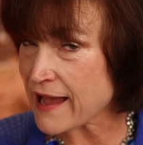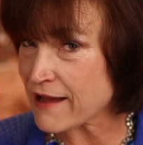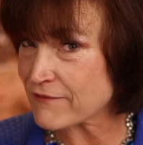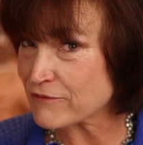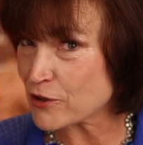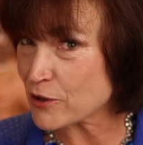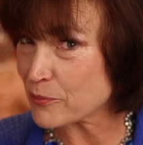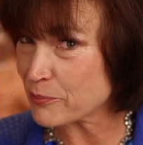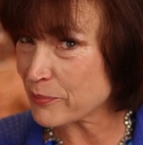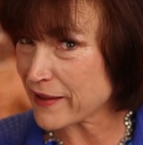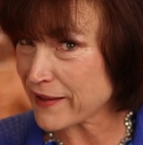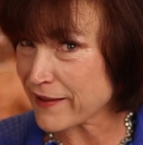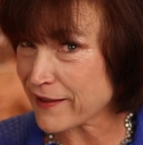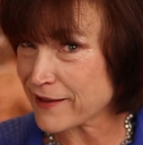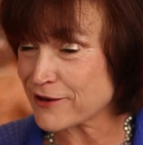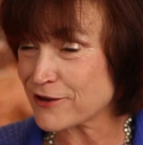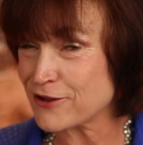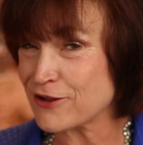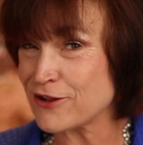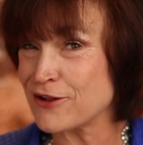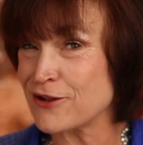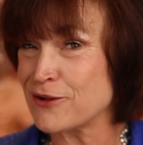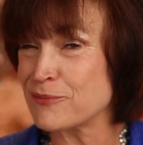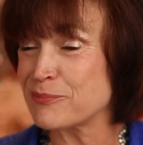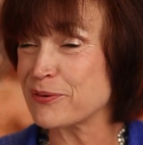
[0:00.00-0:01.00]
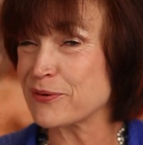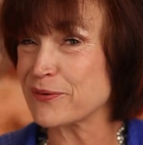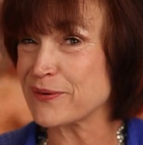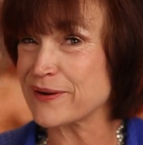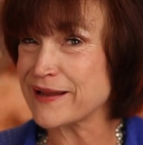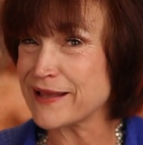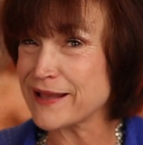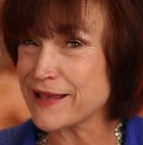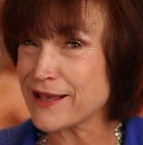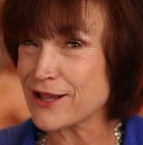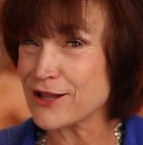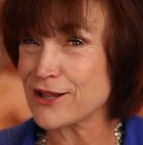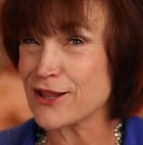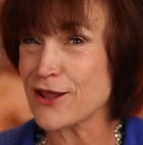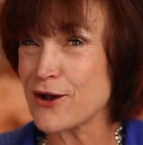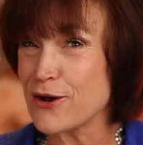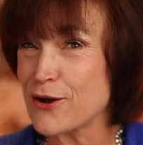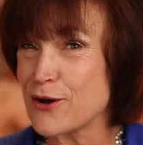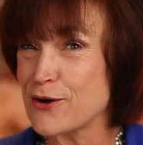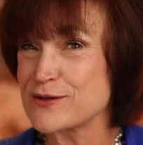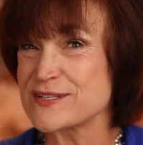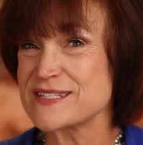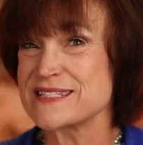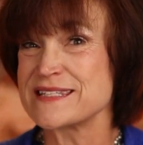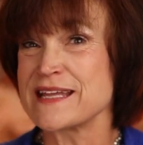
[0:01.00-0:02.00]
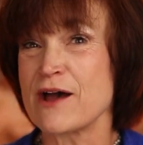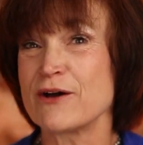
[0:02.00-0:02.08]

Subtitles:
have our panel, pretty close.